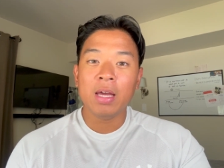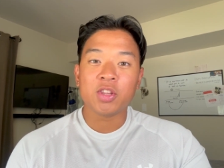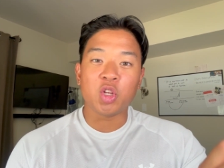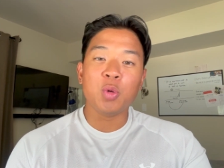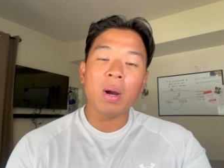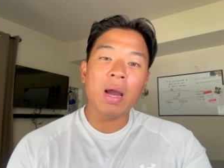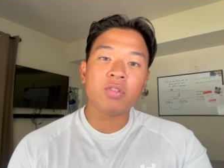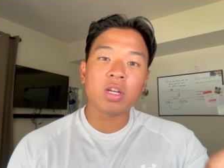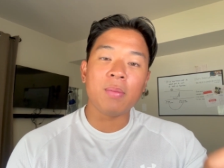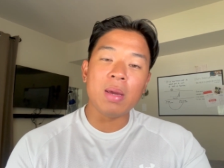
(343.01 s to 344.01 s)
that you might have
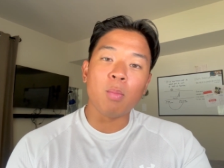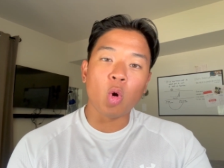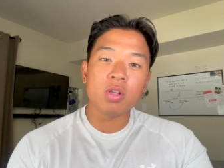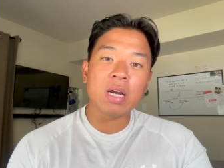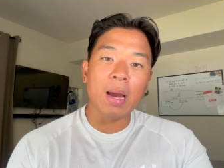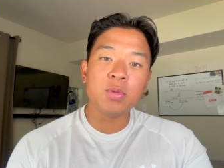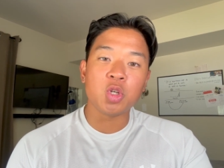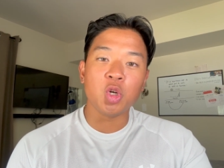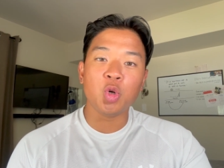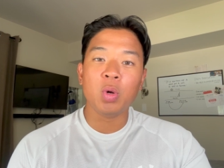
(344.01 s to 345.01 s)
to commit more time
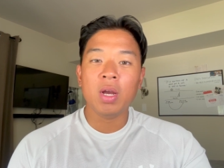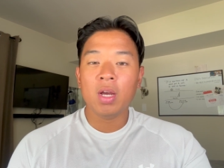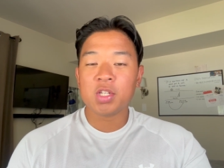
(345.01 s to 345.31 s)
to,